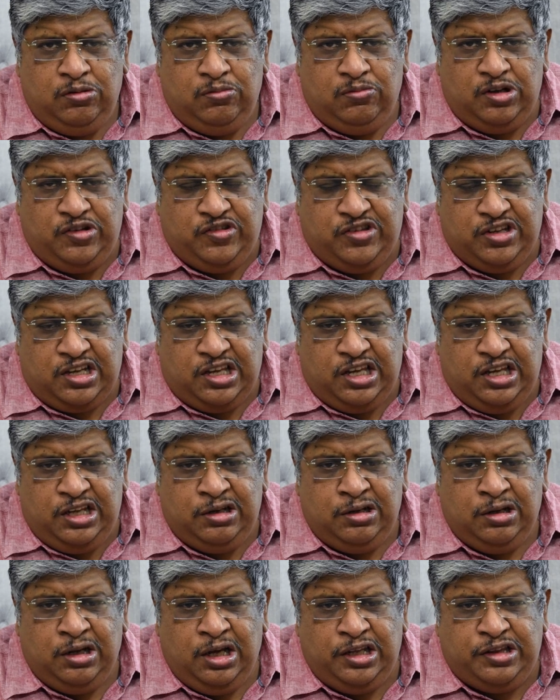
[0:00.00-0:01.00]
Once
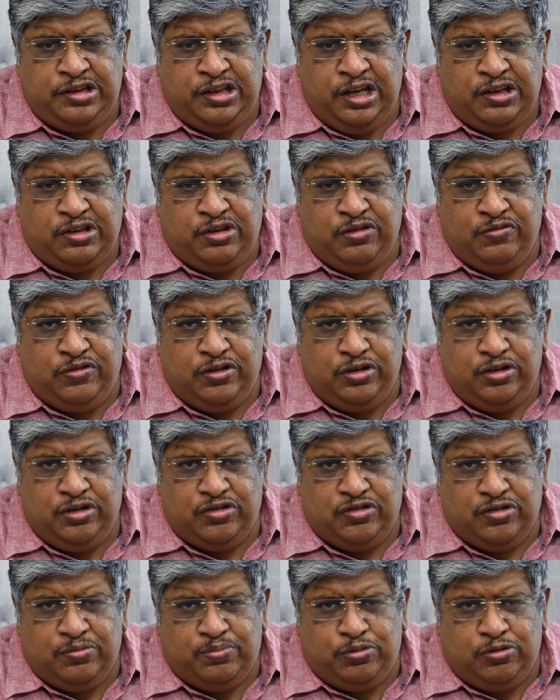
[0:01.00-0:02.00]
again, I thank you for your
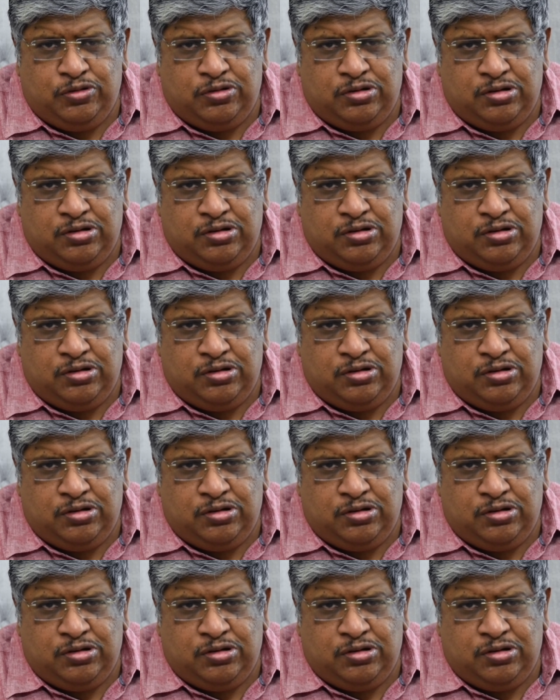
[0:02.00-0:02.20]
support.